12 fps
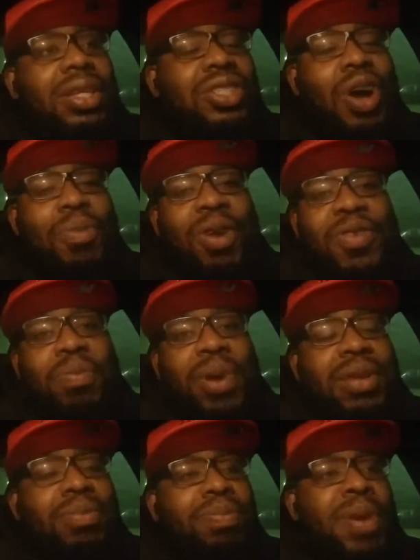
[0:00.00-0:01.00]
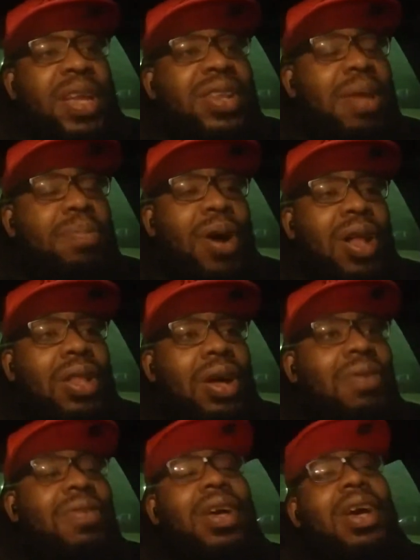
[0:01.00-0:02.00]
Sean Murphy picking that ball
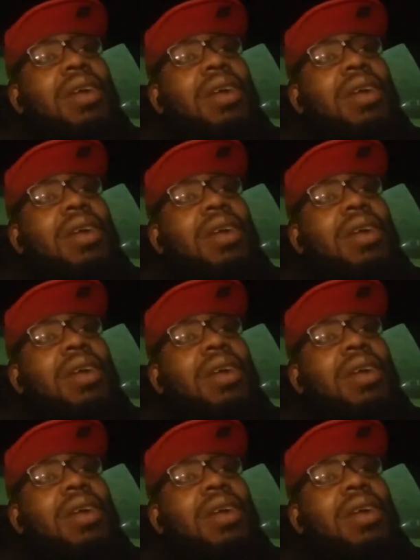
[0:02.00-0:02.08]
off.